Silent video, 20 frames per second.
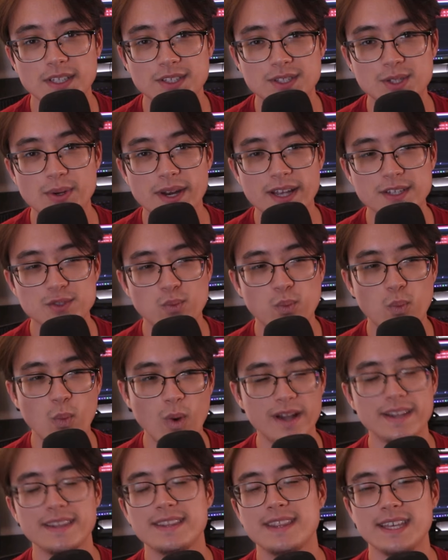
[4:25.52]
The suit has
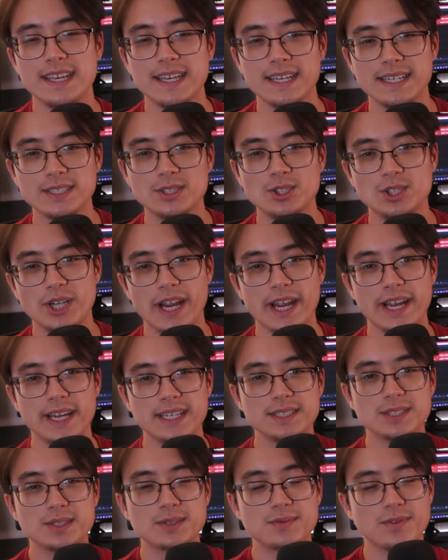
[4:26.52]
one thing
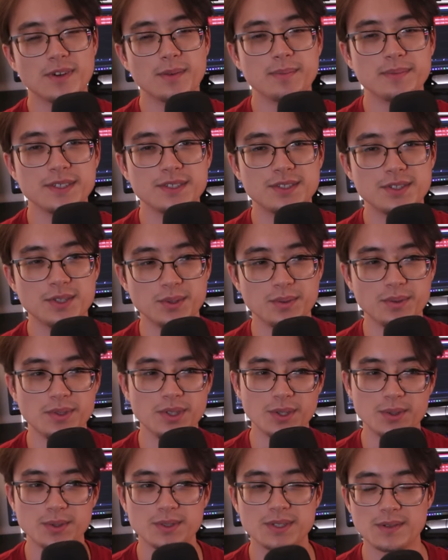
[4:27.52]
changed from the suit
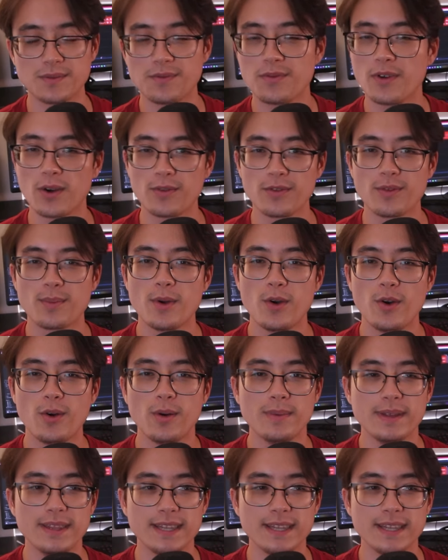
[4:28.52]
used in Far From Home,